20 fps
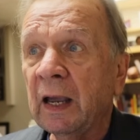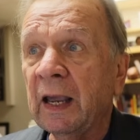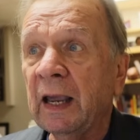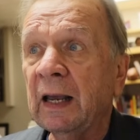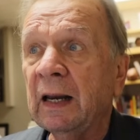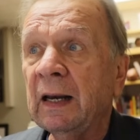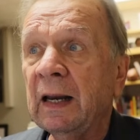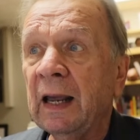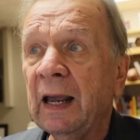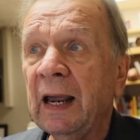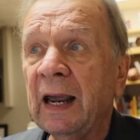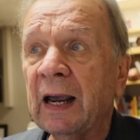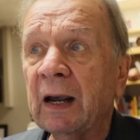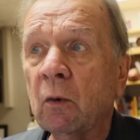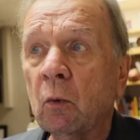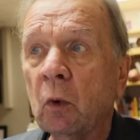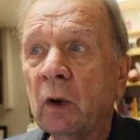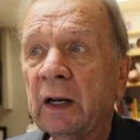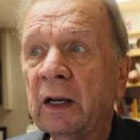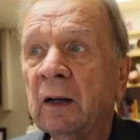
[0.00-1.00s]
and
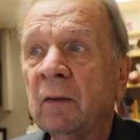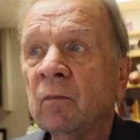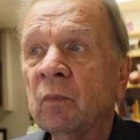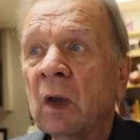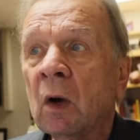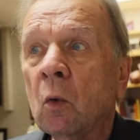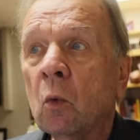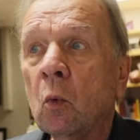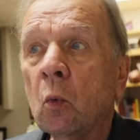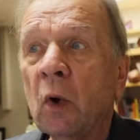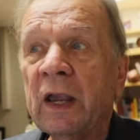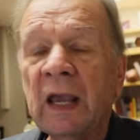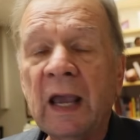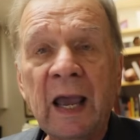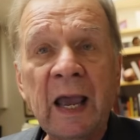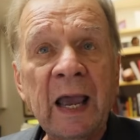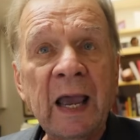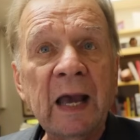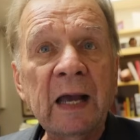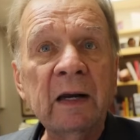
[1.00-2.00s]
equity?
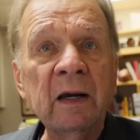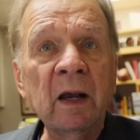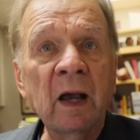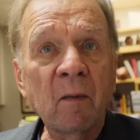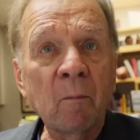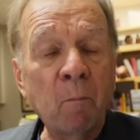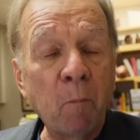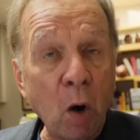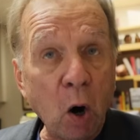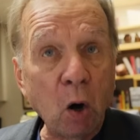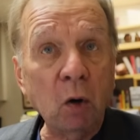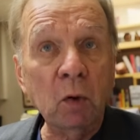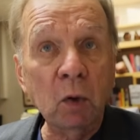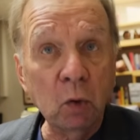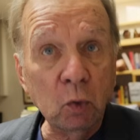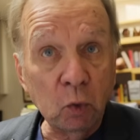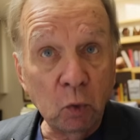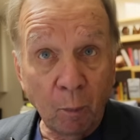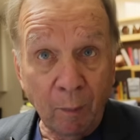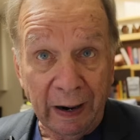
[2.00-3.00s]
We add
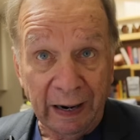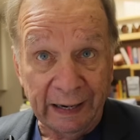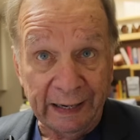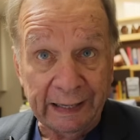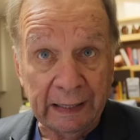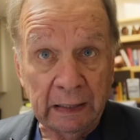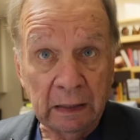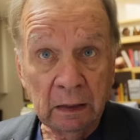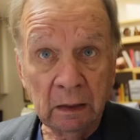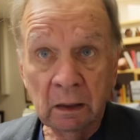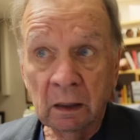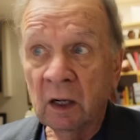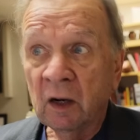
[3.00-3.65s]
borrowed money.